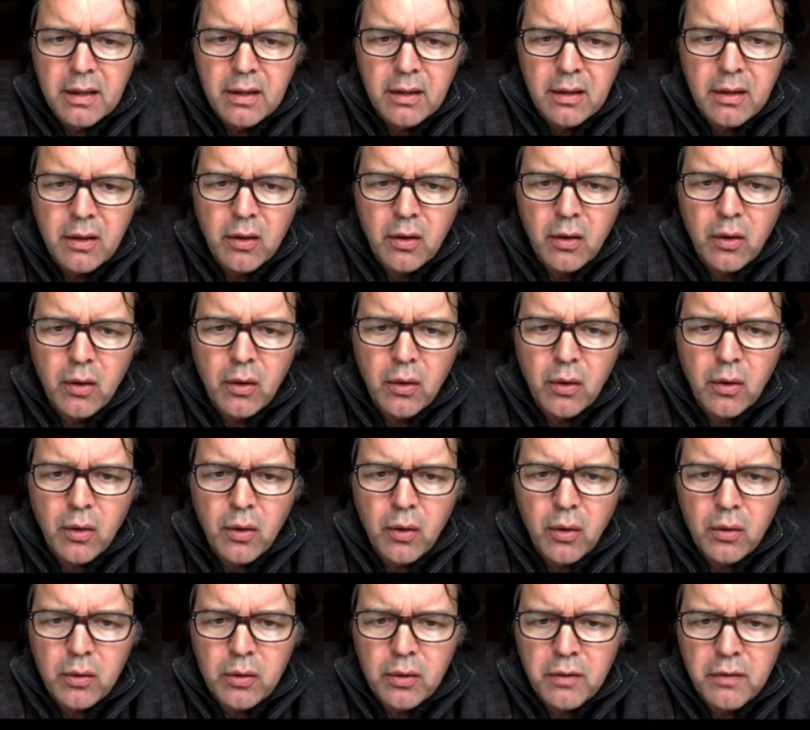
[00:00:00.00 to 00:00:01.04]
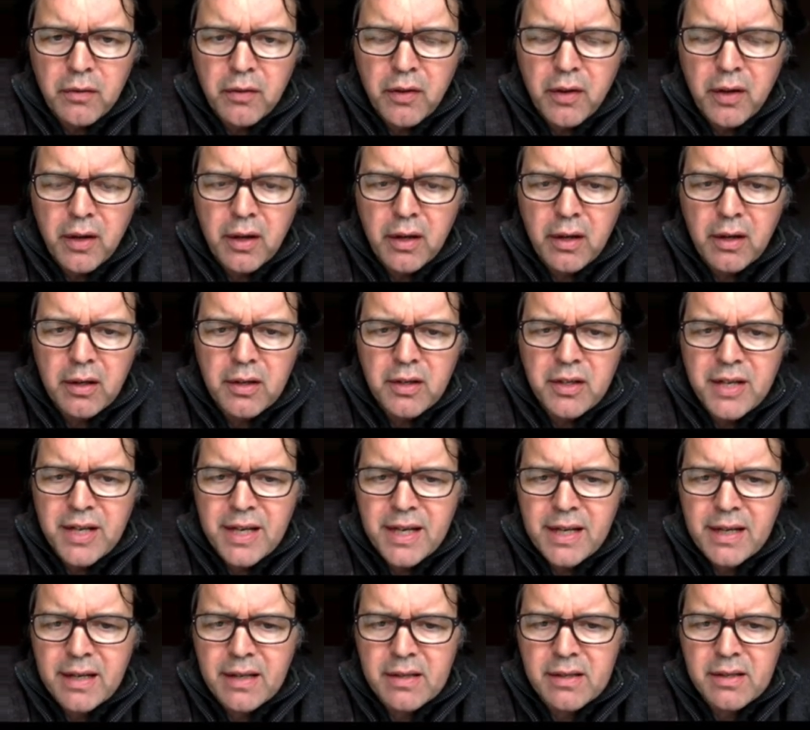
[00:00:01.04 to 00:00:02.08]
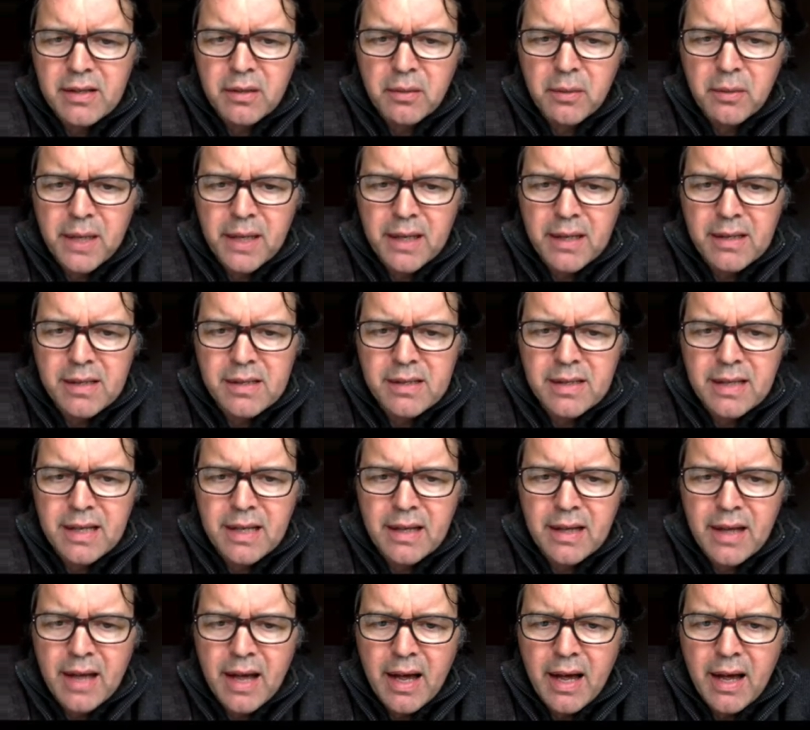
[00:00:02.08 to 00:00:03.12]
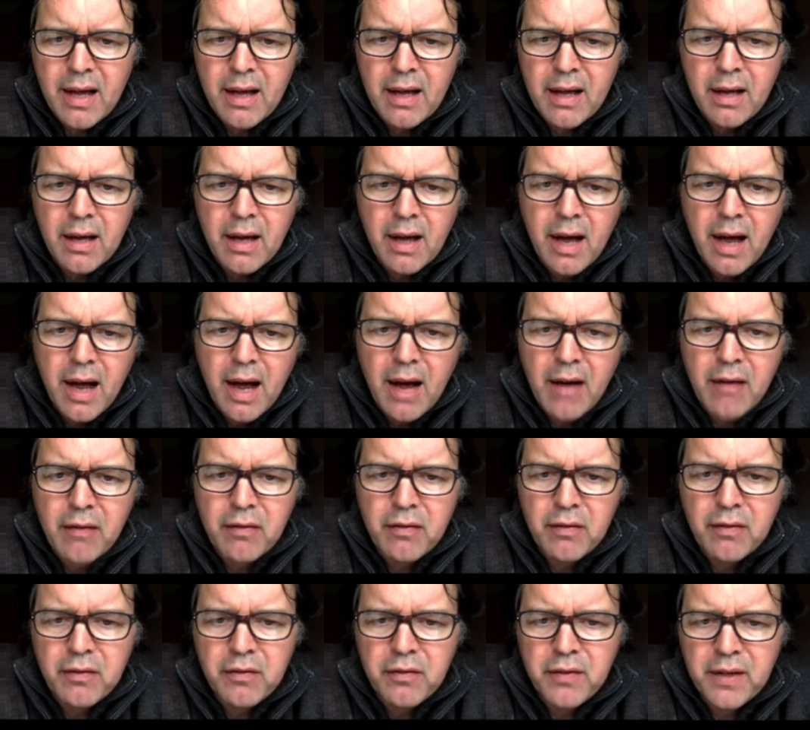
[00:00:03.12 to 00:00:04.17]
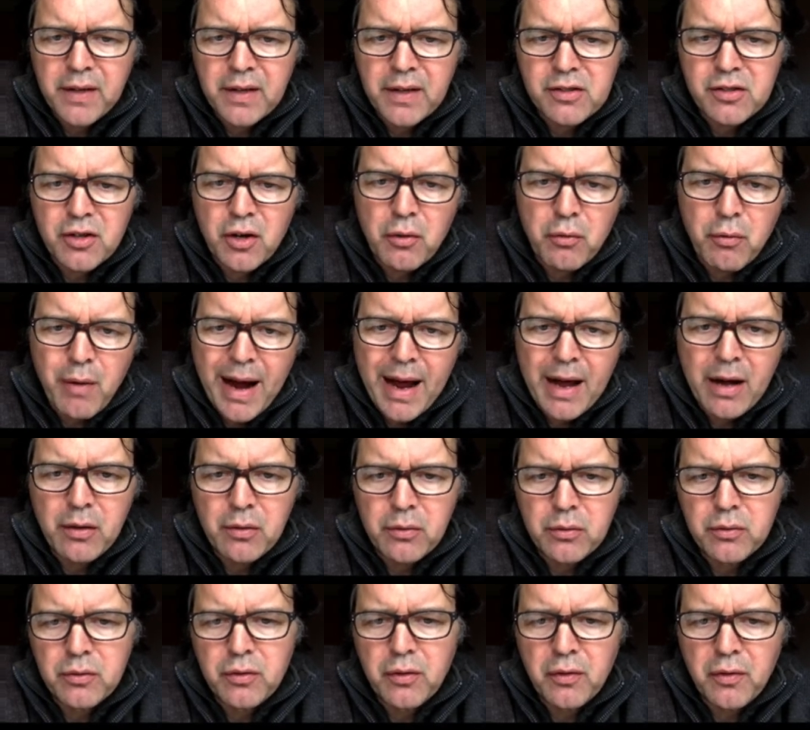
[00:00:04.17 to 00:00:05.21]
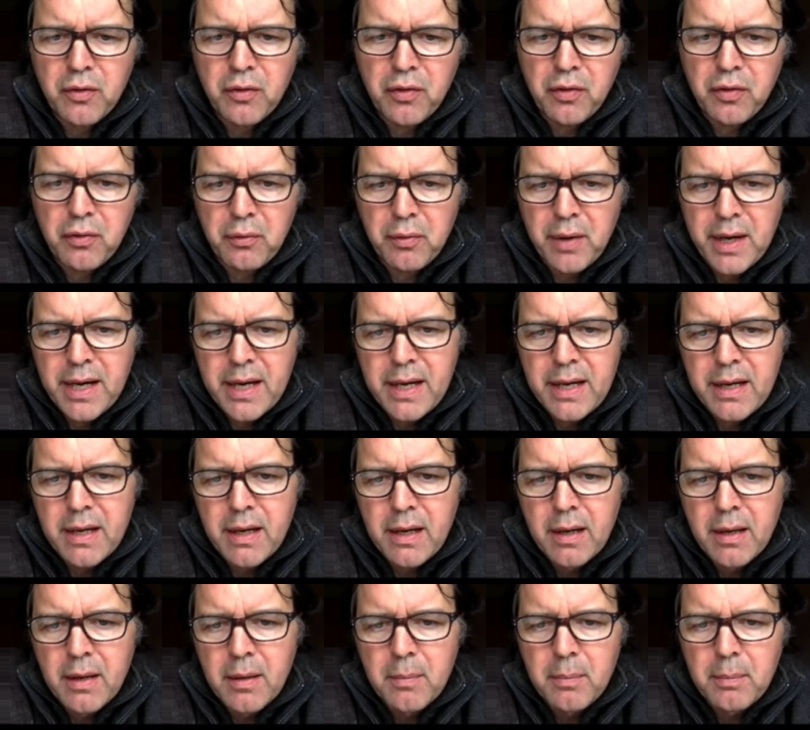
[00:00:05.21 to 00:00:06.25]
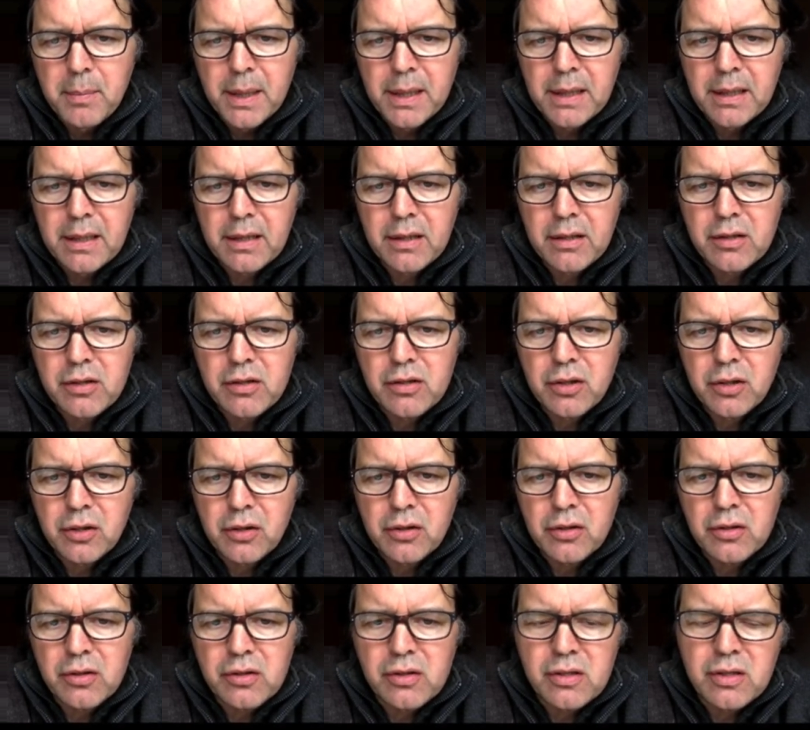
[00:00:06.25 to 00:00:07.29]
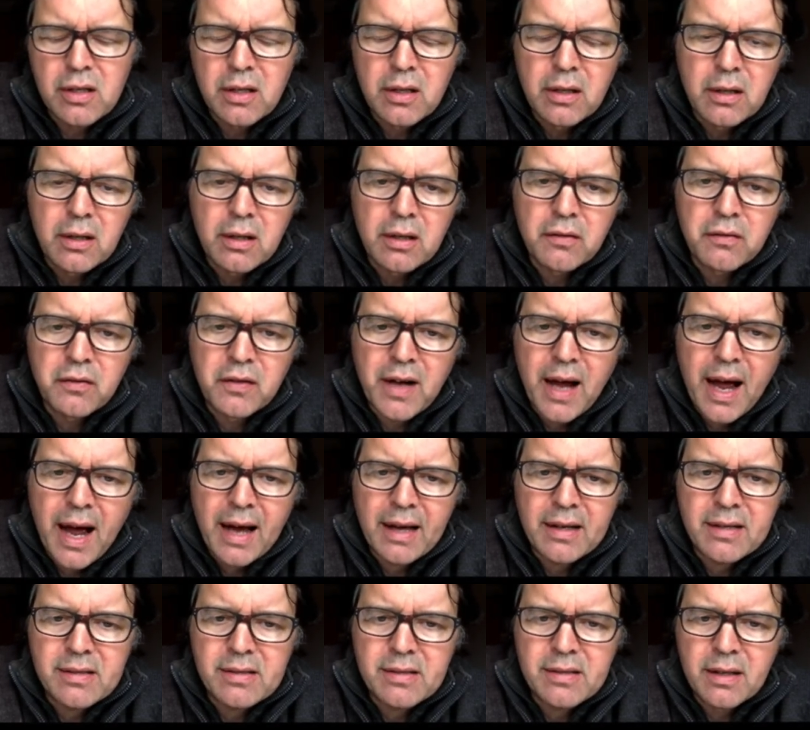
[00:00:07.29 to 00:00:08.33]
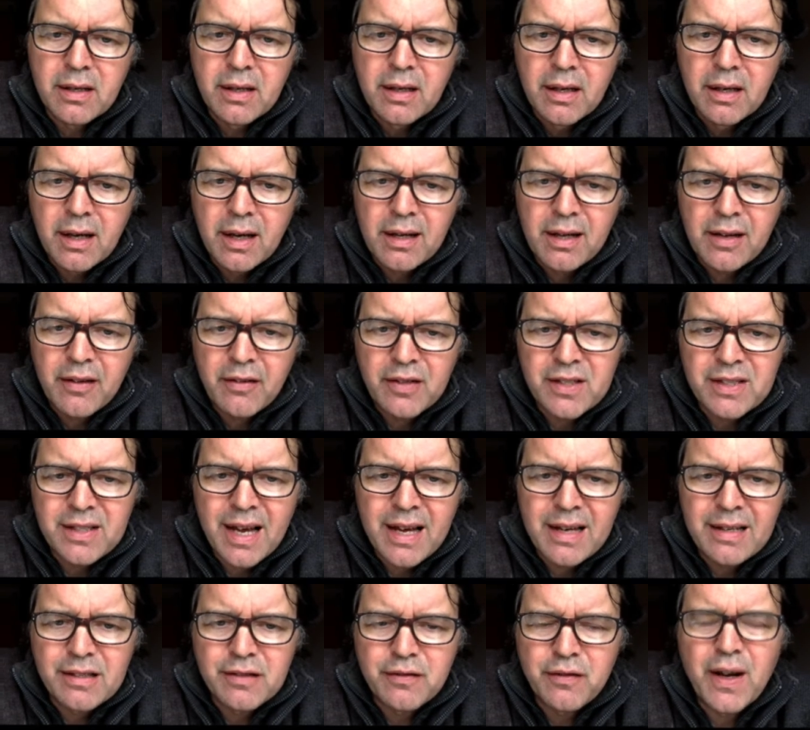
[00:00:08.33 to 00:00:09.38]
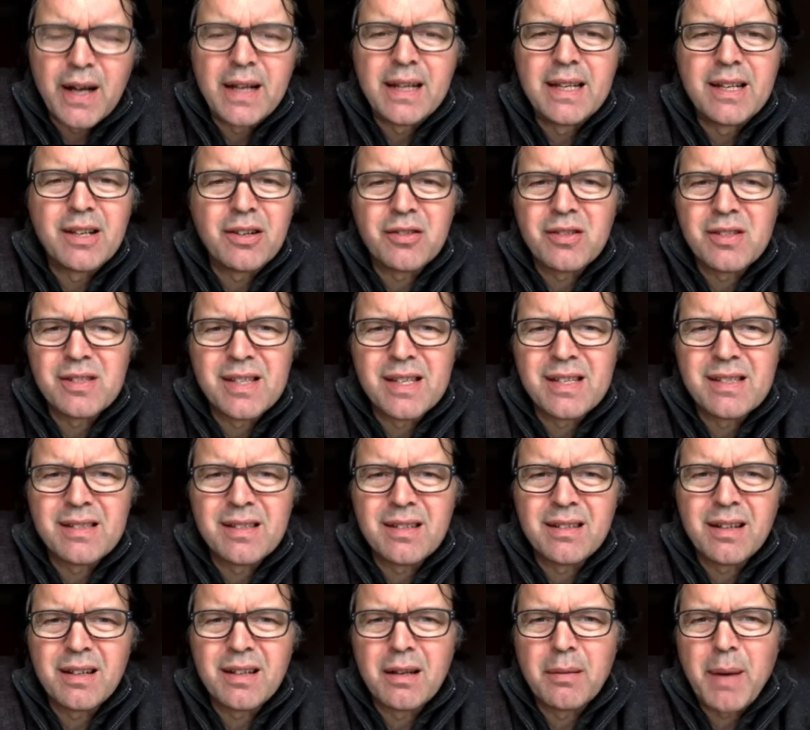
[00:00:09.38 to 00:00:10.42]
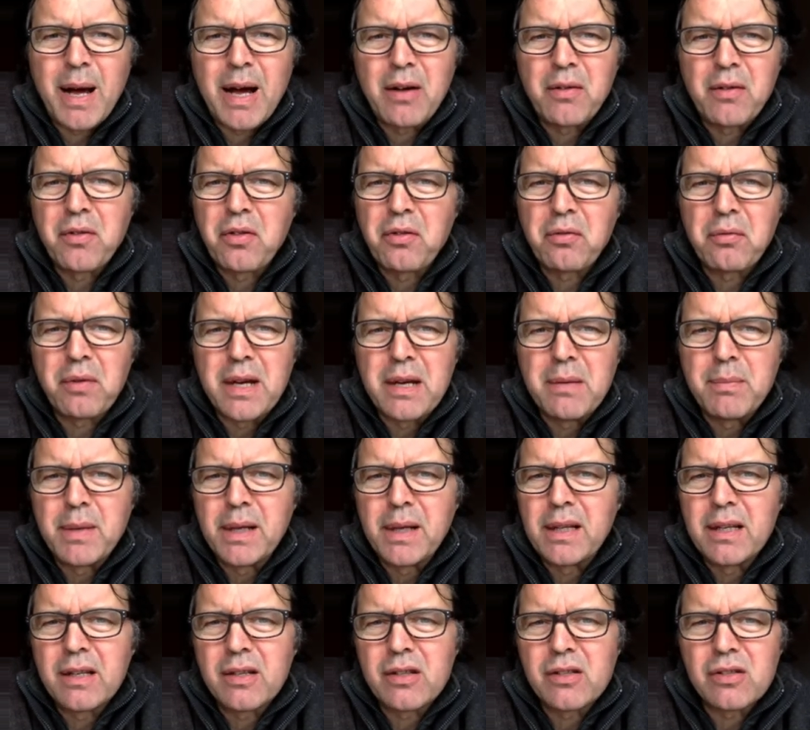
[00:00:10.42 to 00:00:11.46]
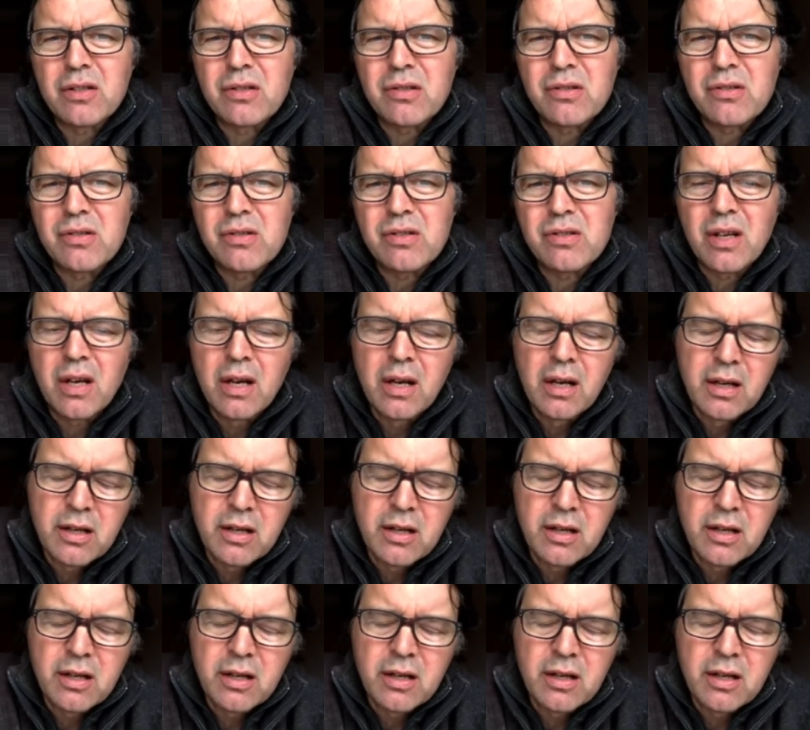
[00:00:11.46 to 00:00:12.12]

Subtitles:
All of the years that we can see there have figures around 3 million tonnes of gas, and it stays fairly consistent at about 3 million tonnes.